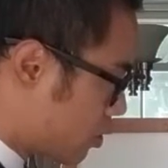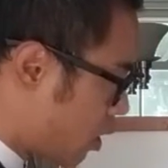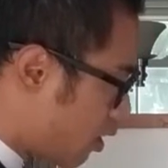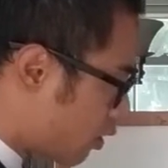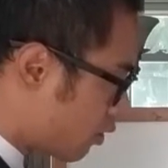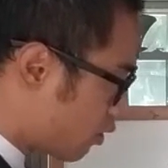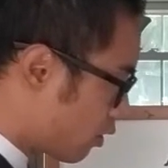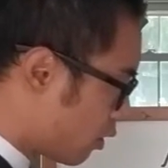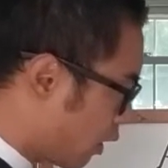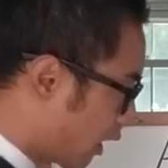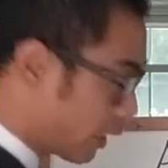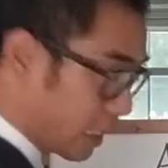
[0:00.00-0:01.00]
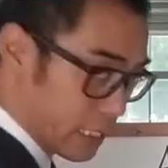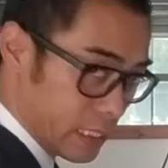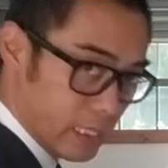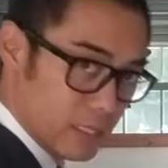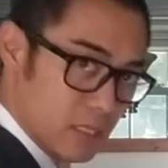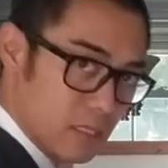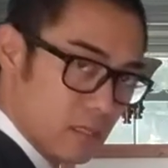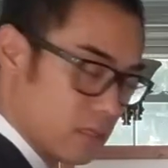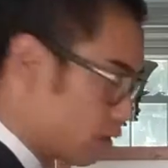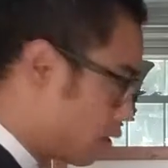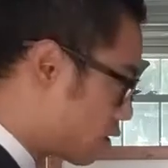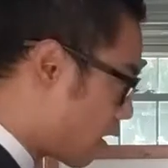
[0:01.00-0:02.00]
start liking it.
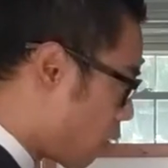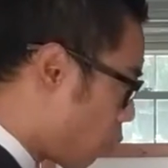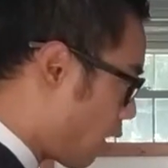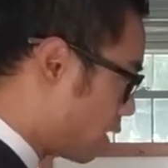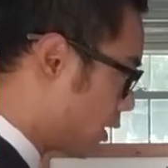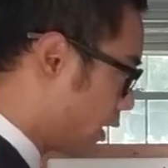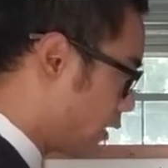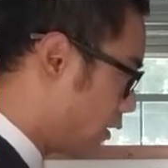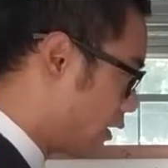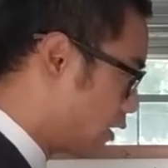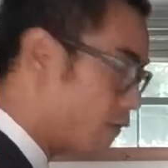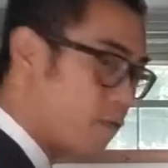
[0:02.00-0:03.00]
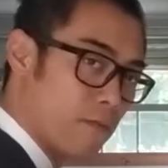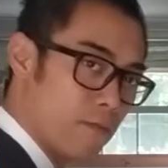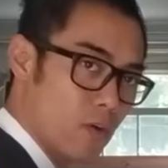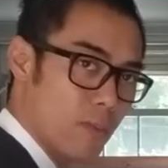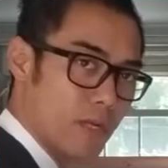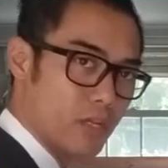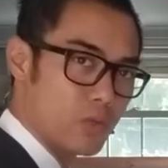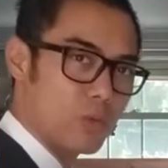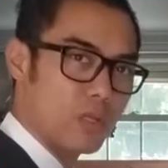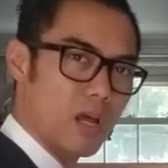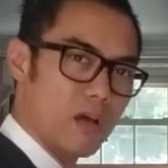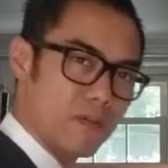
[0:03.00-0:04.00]
You start wanting it, and that fulfillment that you
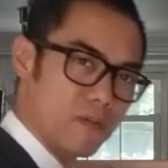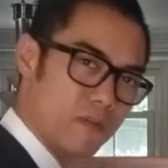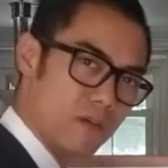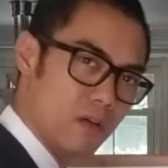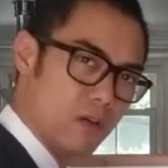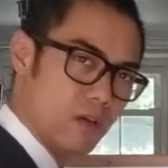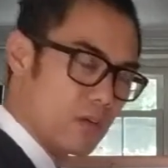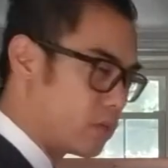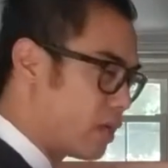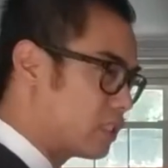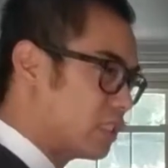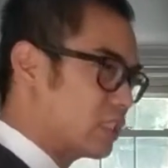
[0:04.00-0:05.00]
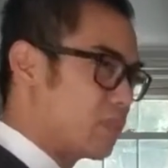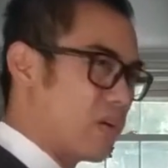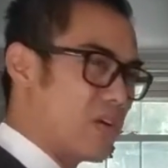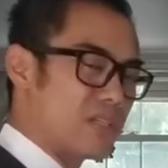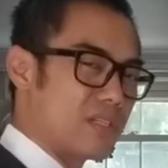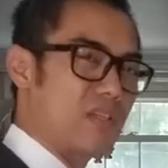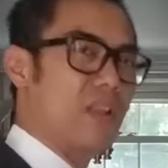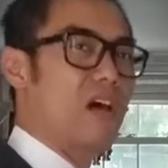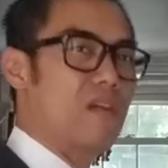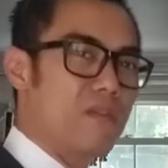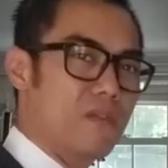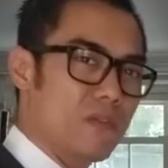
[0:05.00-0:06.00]
love, you actually experience the
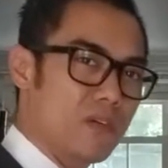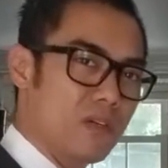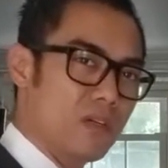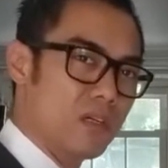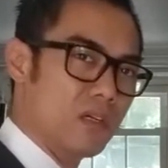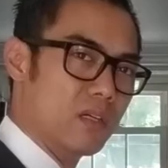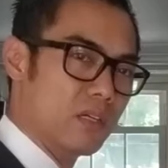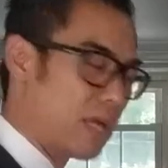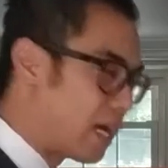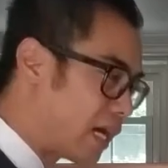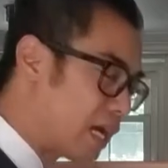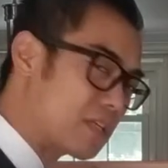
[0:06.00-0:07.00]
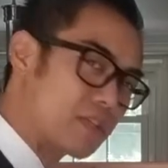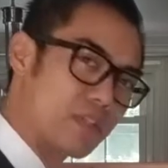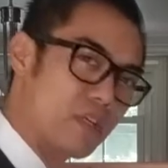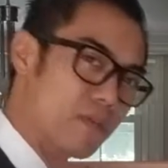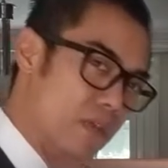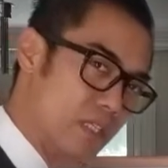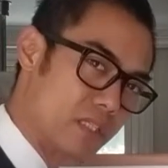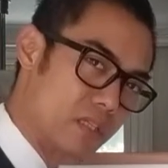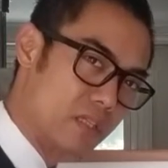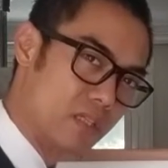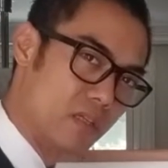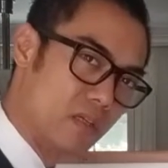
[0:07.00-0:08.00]
love. That kind of
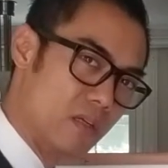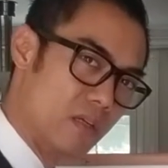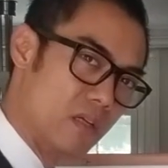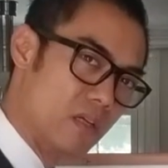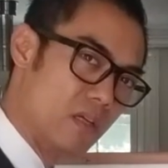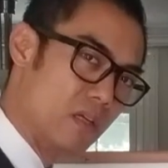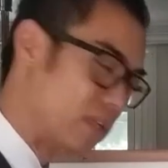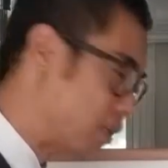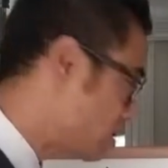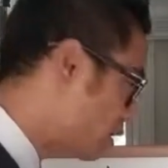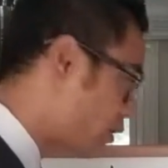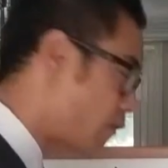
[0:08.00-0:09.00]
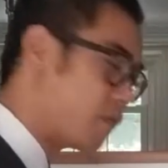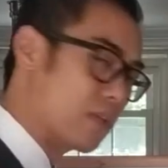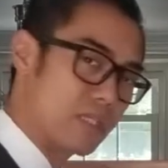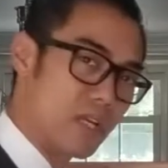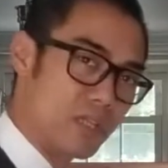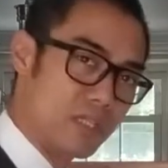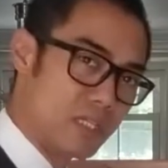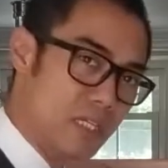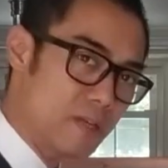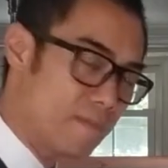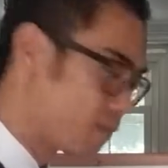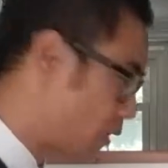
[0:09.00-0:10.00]
service, there's a difference now, you
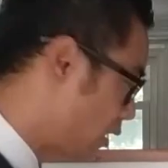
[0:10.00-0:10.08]
see?